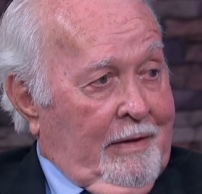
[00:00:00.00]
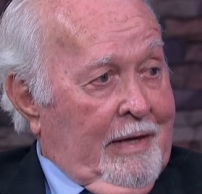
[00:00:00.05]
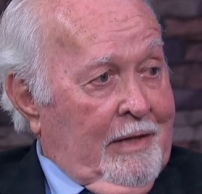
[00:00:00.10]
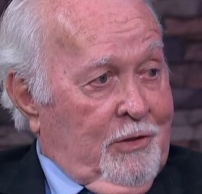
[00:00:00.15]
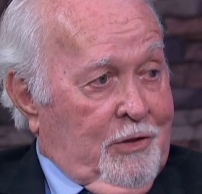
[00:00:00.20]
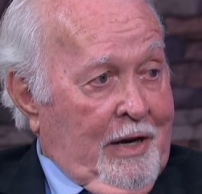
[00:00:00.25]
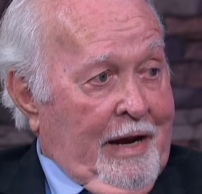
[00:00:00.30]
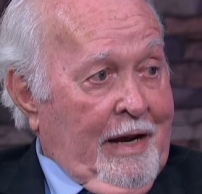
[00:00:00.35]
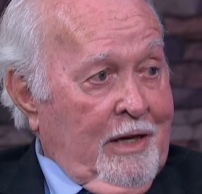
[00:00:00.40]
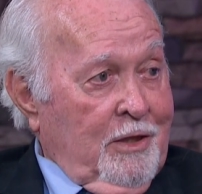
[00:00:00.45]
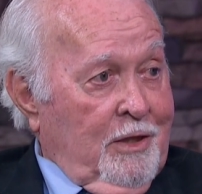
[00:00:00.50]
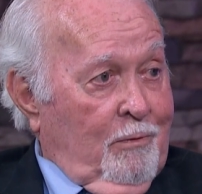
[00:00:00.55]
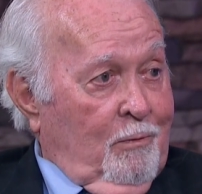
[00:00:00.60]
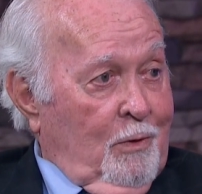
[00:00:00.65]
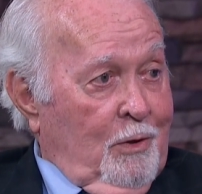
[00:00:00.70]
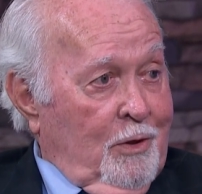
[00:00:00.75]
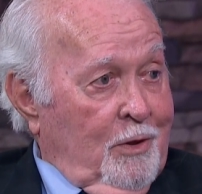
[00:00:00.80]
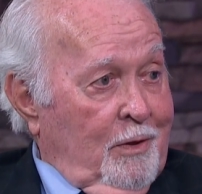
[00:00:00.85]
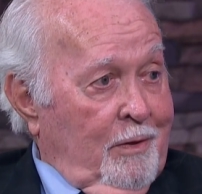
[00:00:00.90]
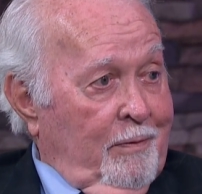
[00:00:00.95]
Jackson
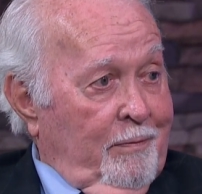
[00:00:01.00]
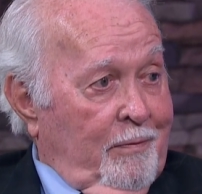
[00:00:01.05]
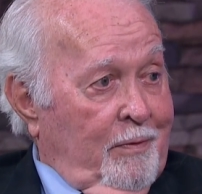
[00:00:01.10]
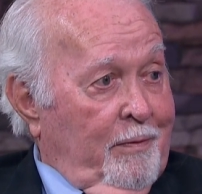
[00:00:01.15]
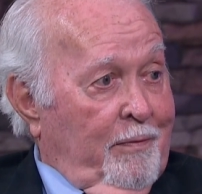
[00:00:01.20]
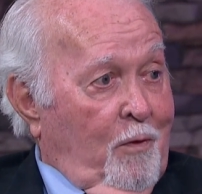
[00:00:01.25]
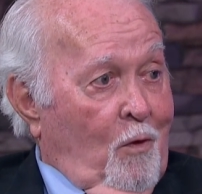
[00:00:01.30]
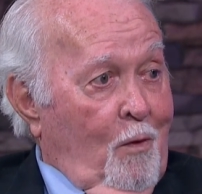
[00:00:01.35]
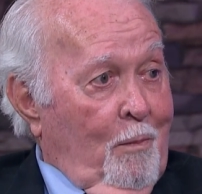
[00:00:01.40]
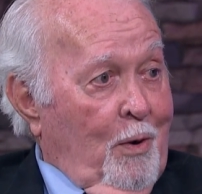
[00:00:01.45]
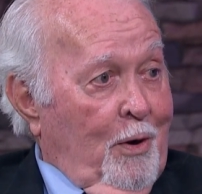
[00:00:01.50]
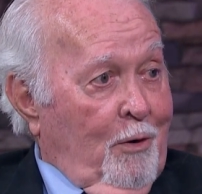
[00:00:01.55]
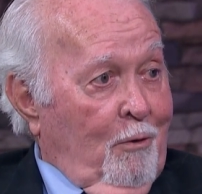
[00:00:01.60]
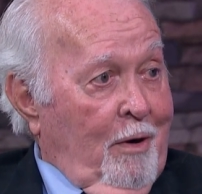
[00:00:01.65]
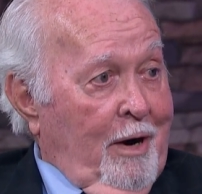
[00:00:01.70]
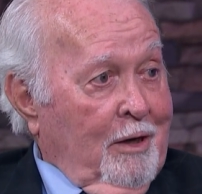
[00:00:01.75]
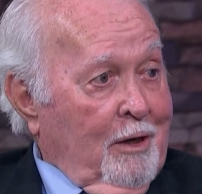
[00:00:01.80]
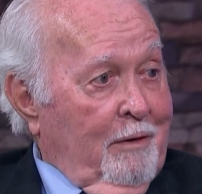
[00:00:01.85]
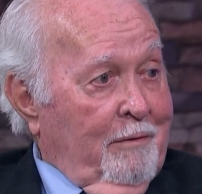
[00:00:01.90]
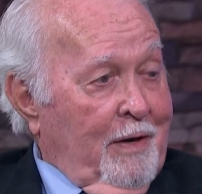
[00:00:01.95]
was yeah. The former
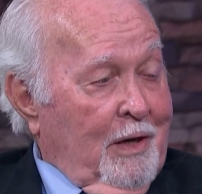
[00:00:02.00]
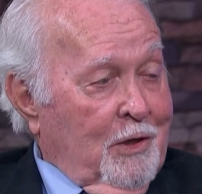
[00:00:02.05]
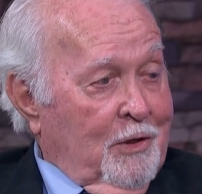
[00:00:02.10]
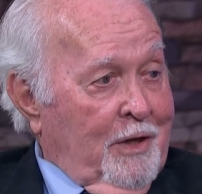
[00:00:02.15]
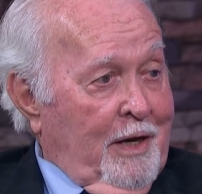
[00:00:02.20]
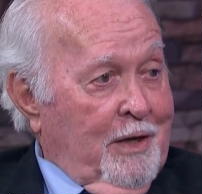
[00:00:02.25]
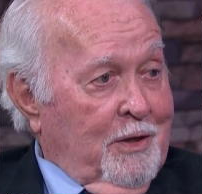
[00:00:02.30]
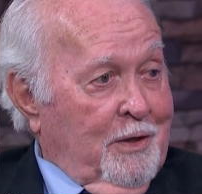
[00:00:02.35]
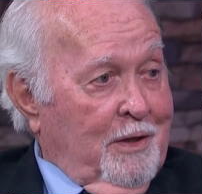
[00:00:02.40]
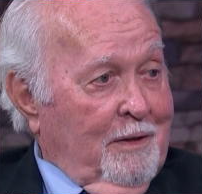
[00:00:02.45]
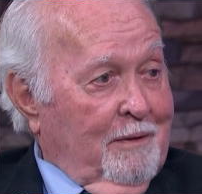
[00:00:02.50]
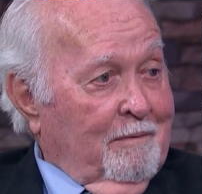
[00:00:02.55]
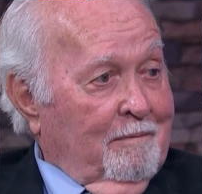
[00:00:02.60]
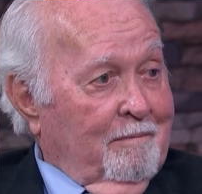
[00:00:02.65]
Director of Extension.